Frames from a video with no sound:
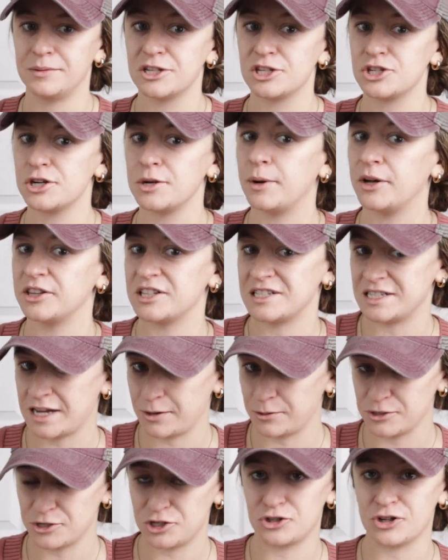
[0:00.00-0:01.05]
should have bought the
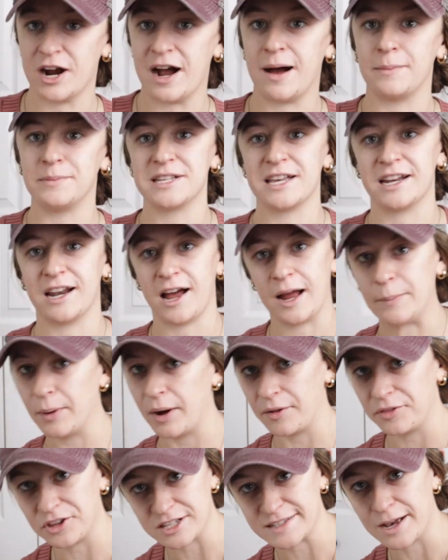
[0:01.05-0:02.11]
sour straps and I
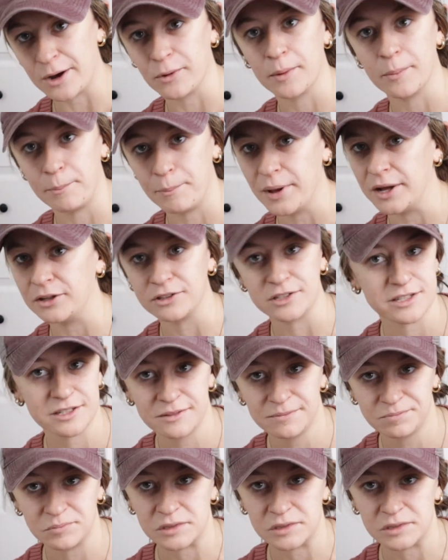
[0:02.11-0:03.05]
bought the sour belts.